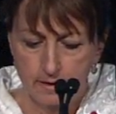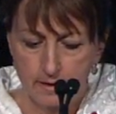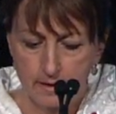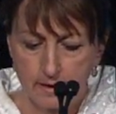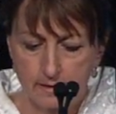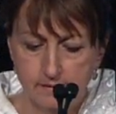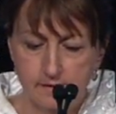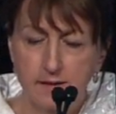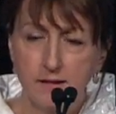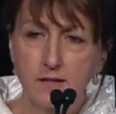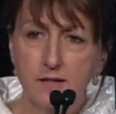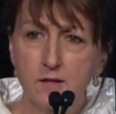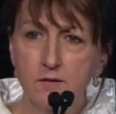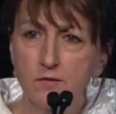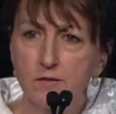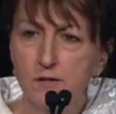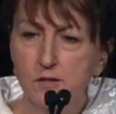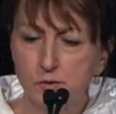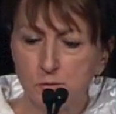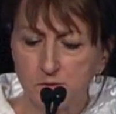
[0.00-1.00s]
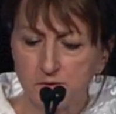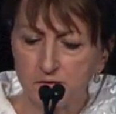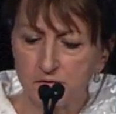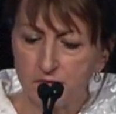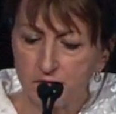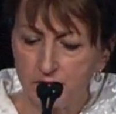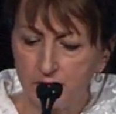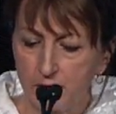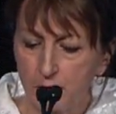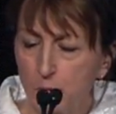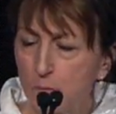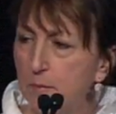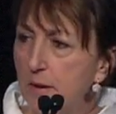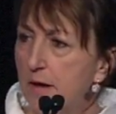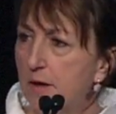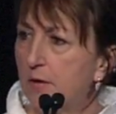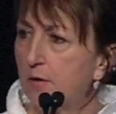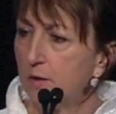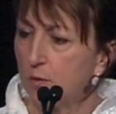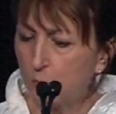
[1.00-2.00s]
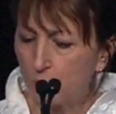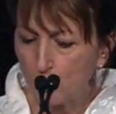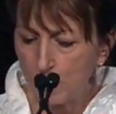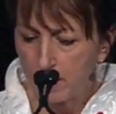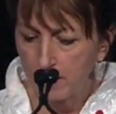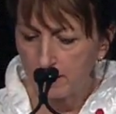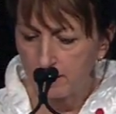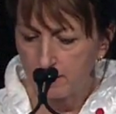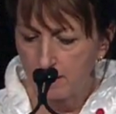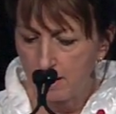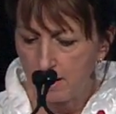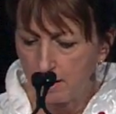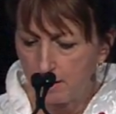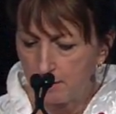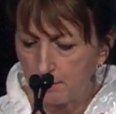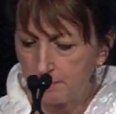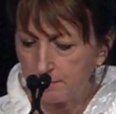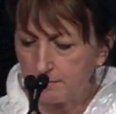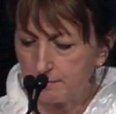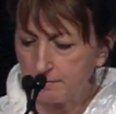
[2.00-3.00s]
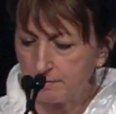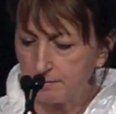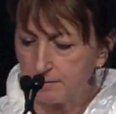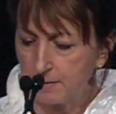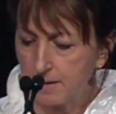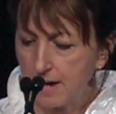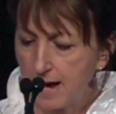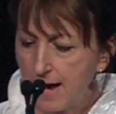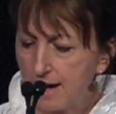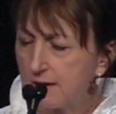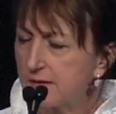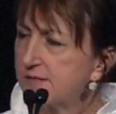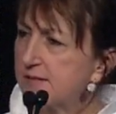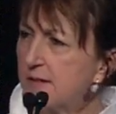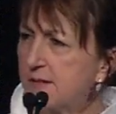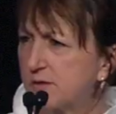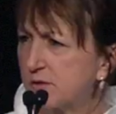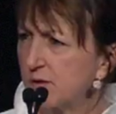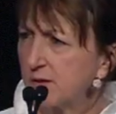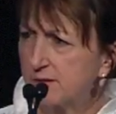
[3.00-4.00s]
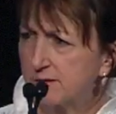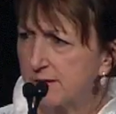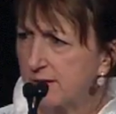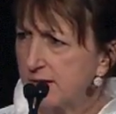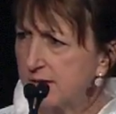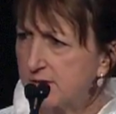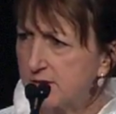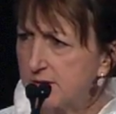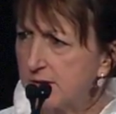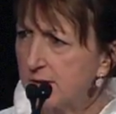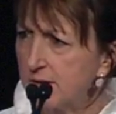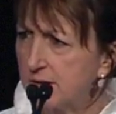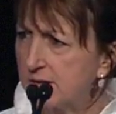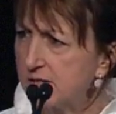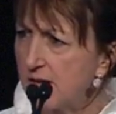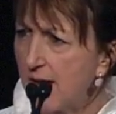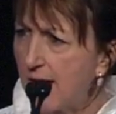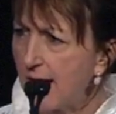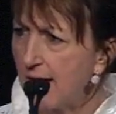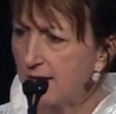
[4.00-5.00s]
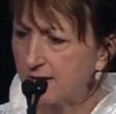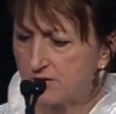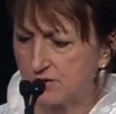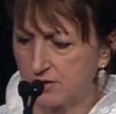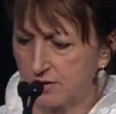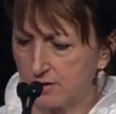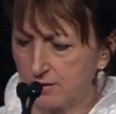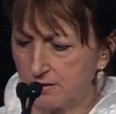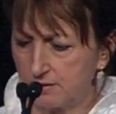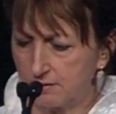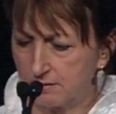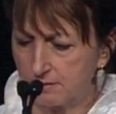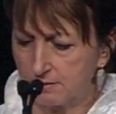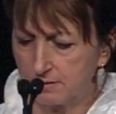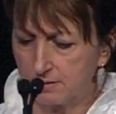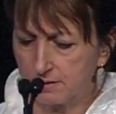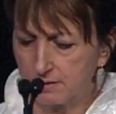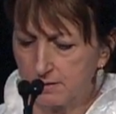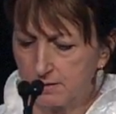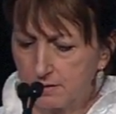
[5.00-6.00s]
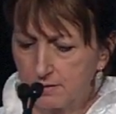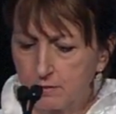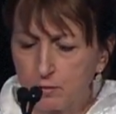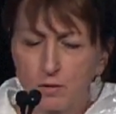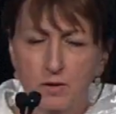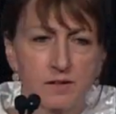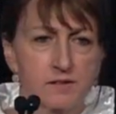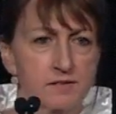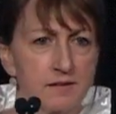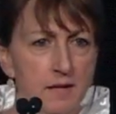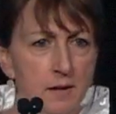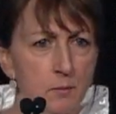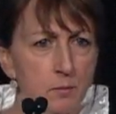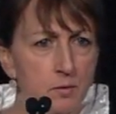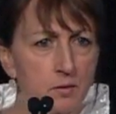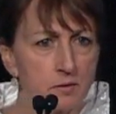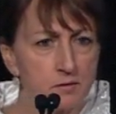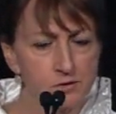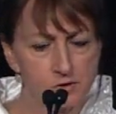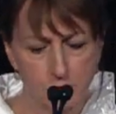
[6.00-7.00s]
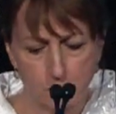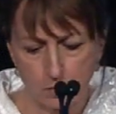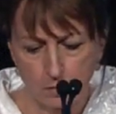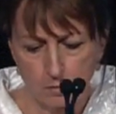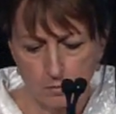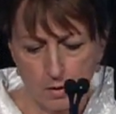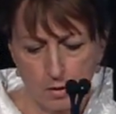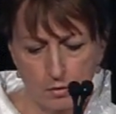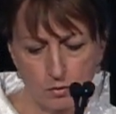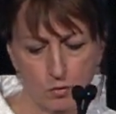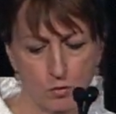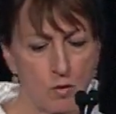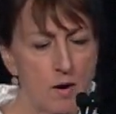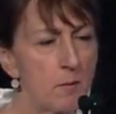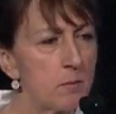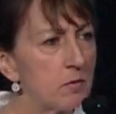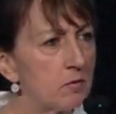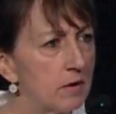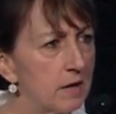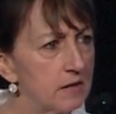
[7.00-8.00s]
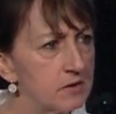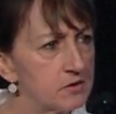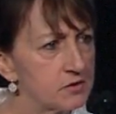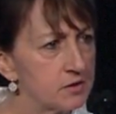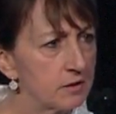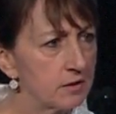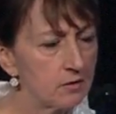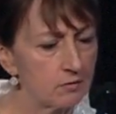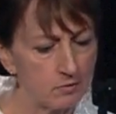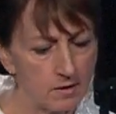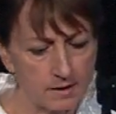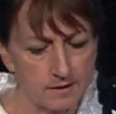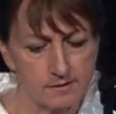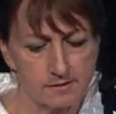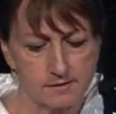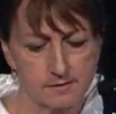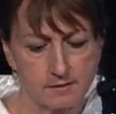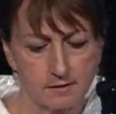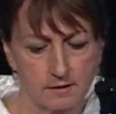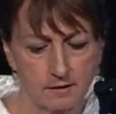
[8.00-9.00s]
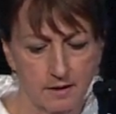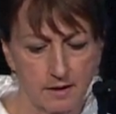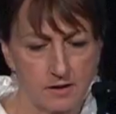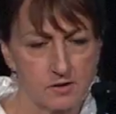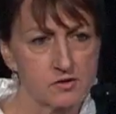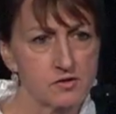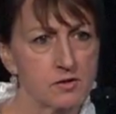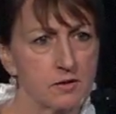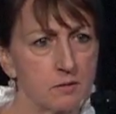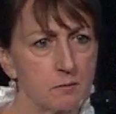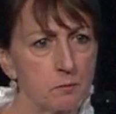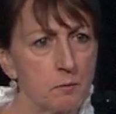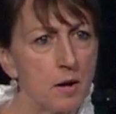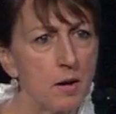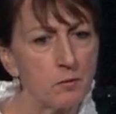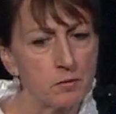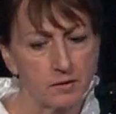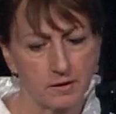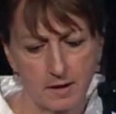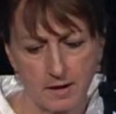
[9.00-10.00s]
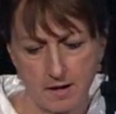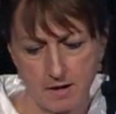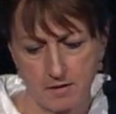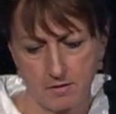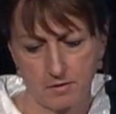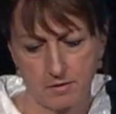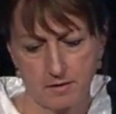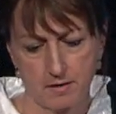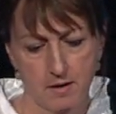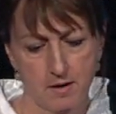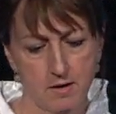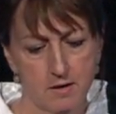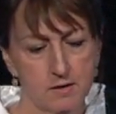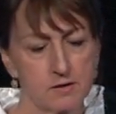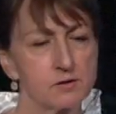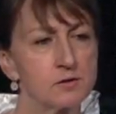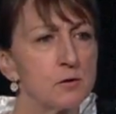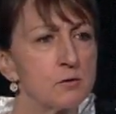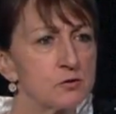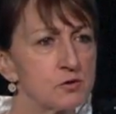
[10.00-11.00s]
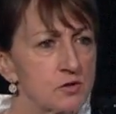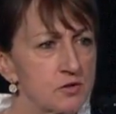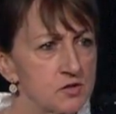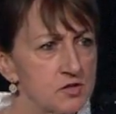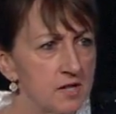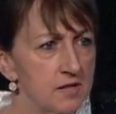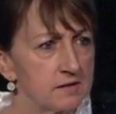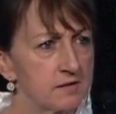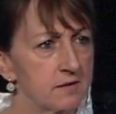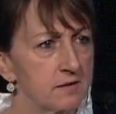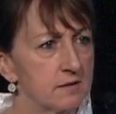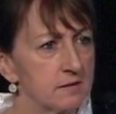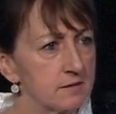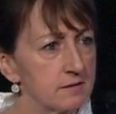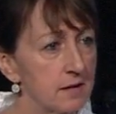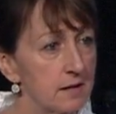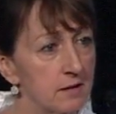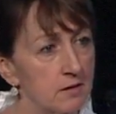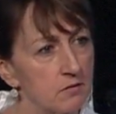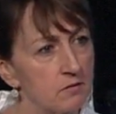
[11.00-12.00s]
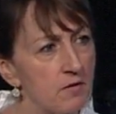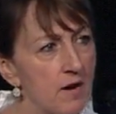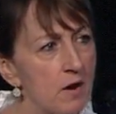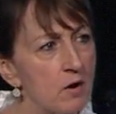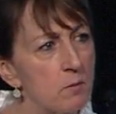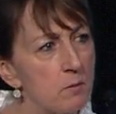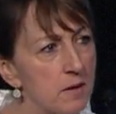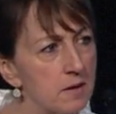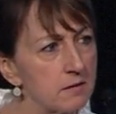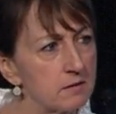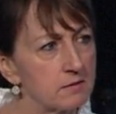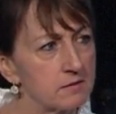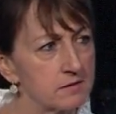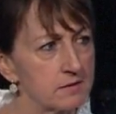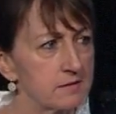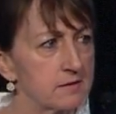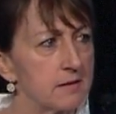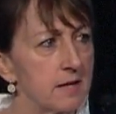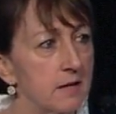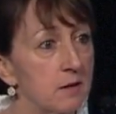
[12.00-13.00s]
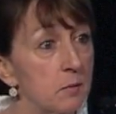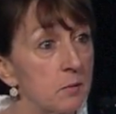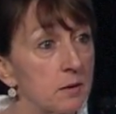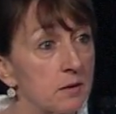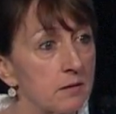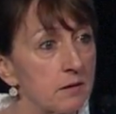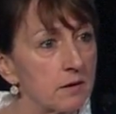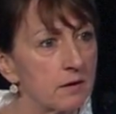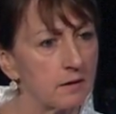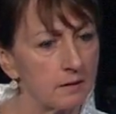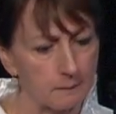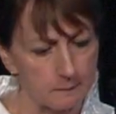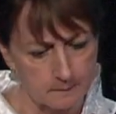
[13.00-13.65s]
As individuals feel better and wake up, how does that translate into action? For example, to promote cooperation and reconciliation, public health, social justice, and environmental sustainability.